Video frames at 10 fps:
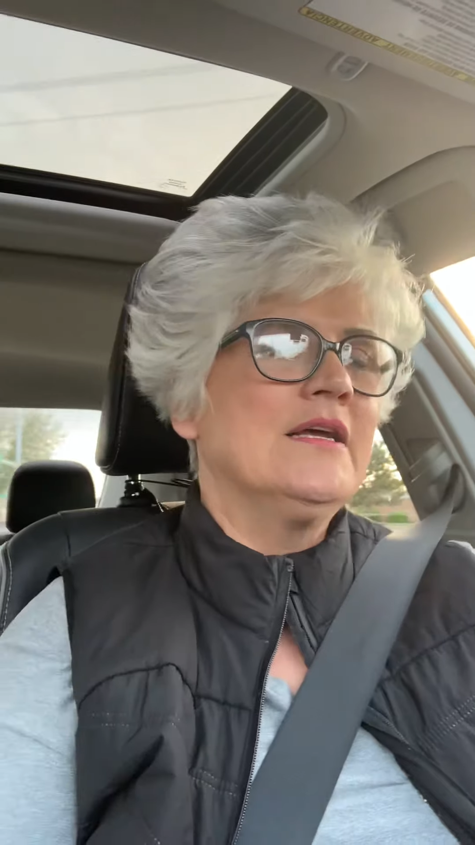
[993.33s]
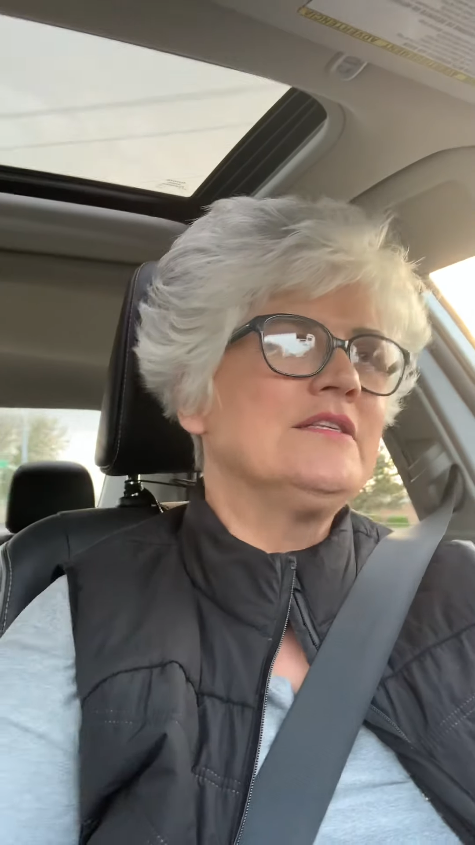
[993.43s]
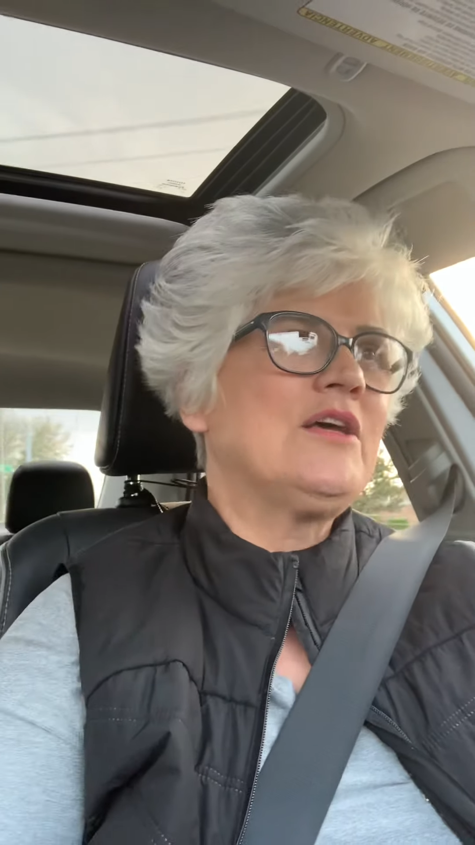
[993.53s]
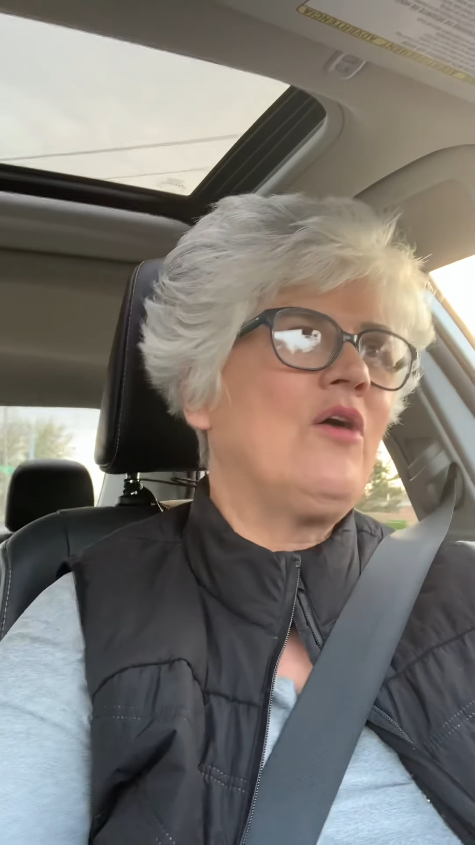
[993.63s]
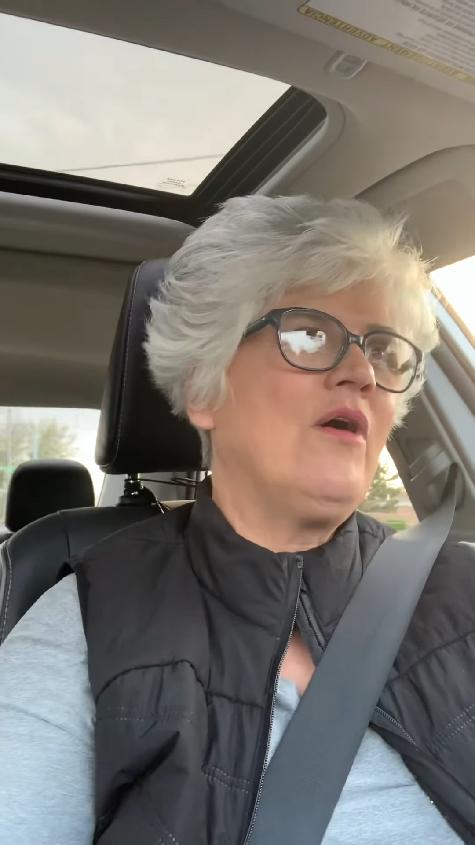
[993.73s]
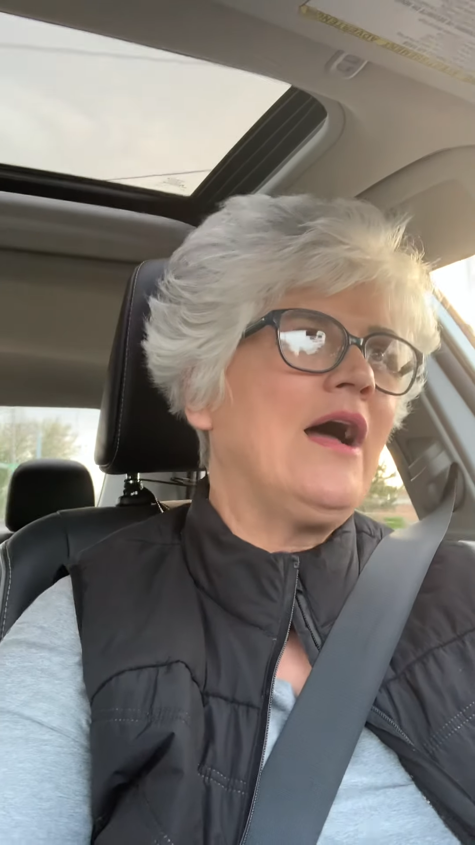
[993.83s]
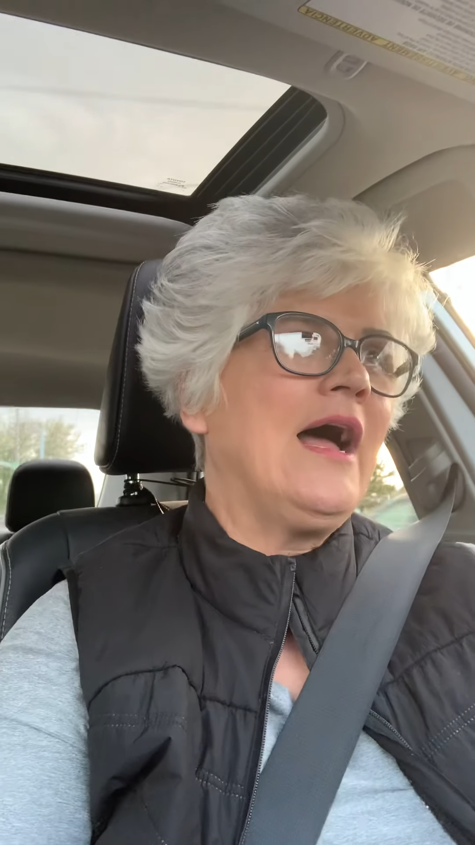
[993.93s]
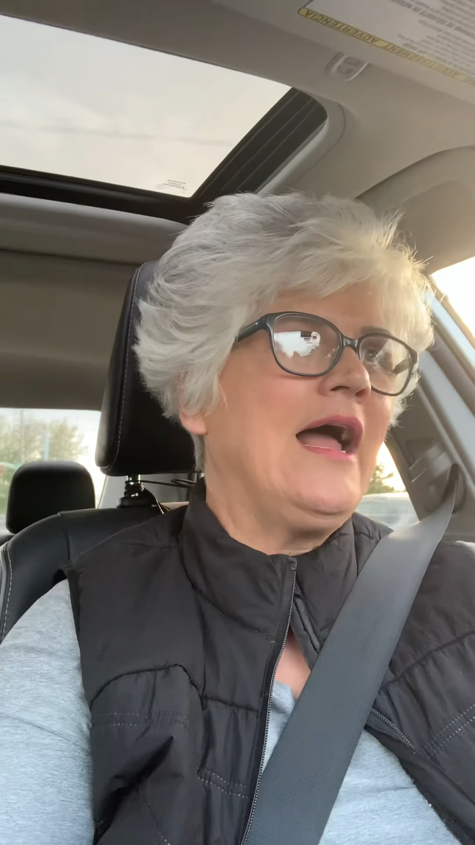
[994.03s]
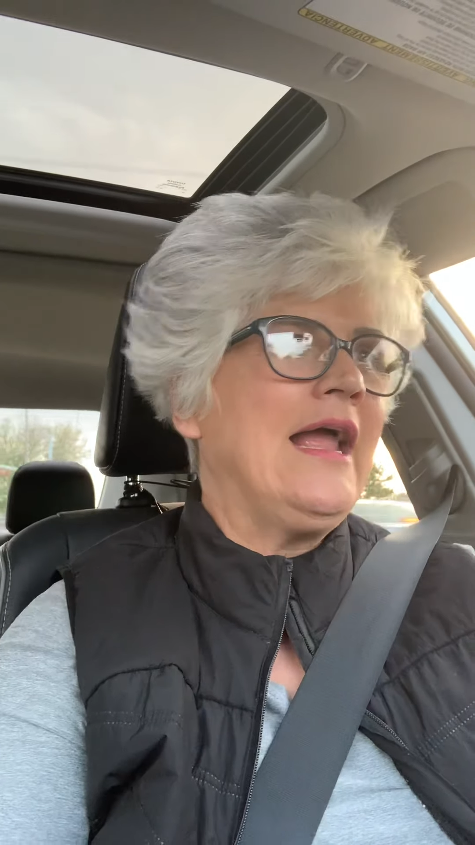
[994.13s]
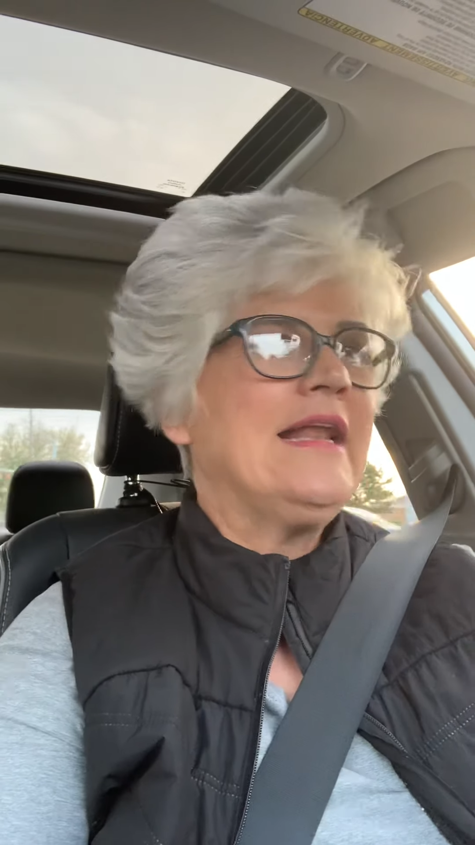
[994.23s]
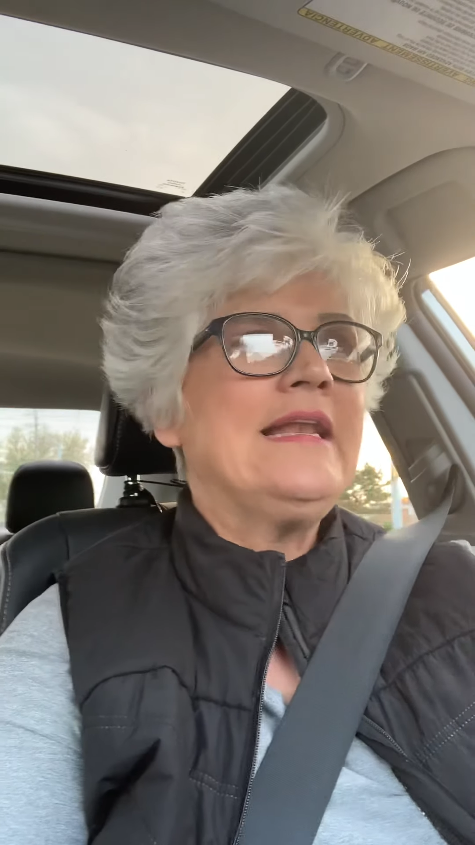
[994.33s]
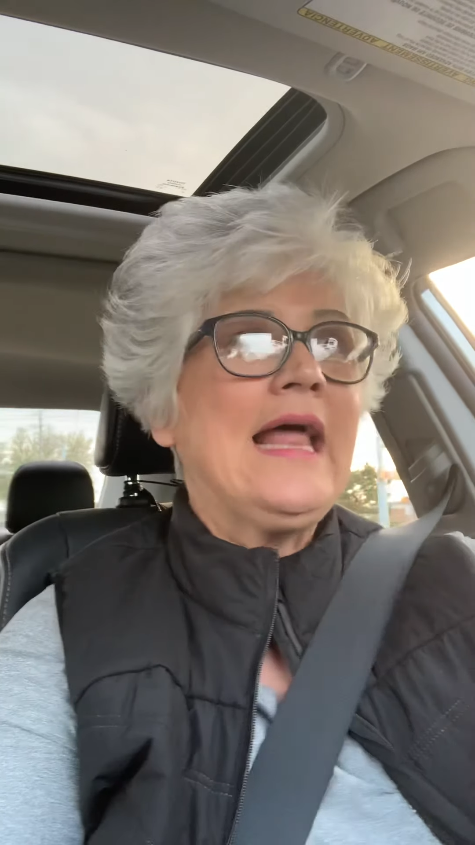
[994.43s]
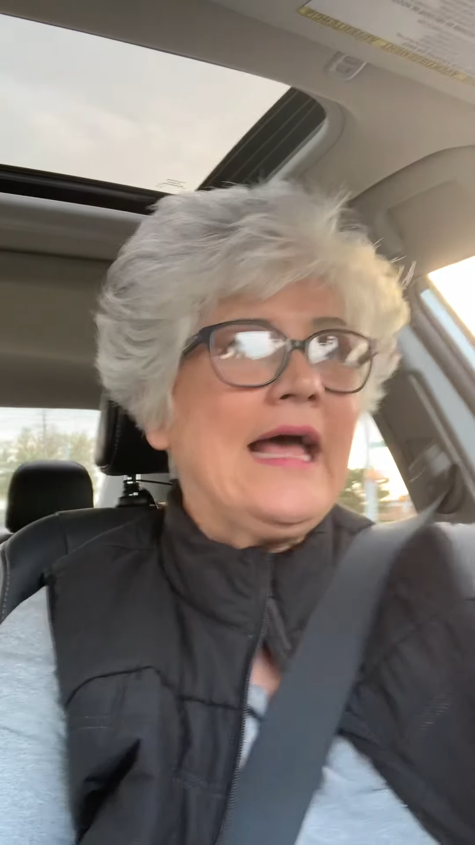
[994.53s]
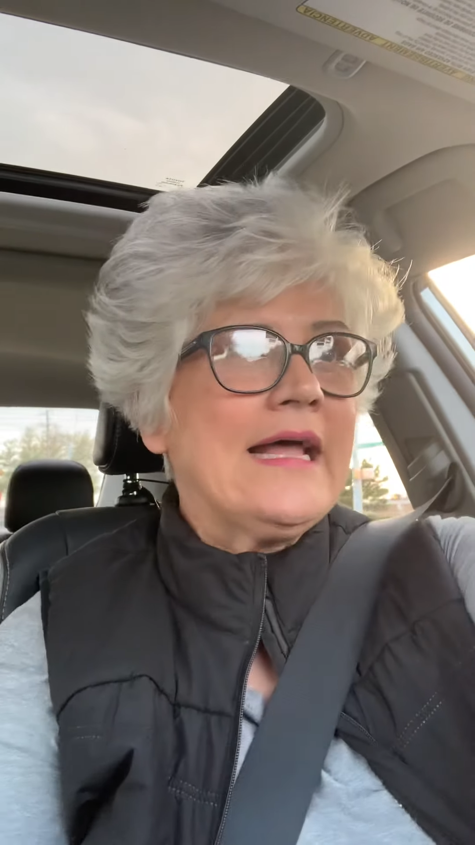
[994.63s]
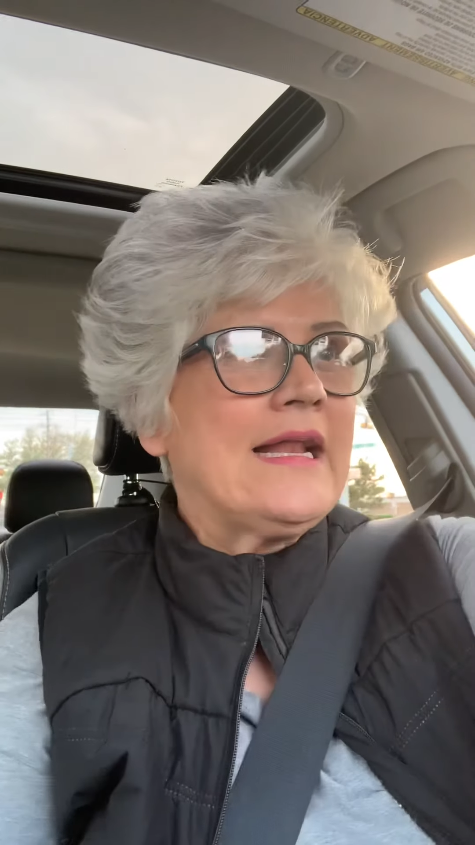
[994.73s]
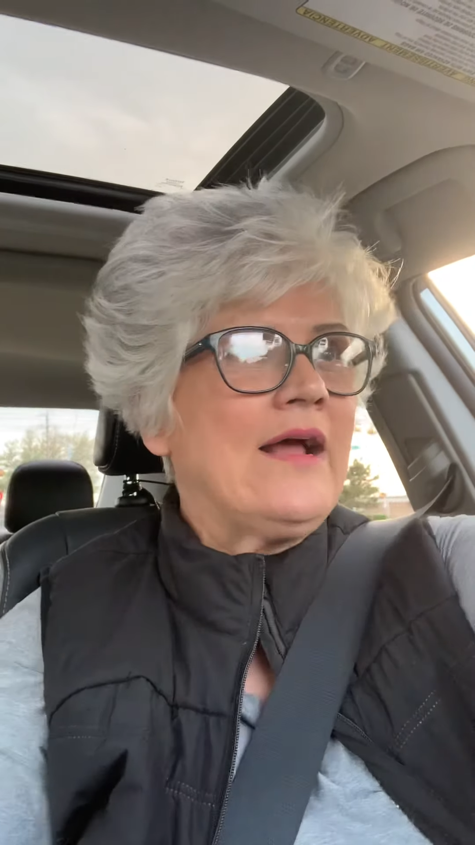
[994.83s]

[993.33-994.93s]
So at night,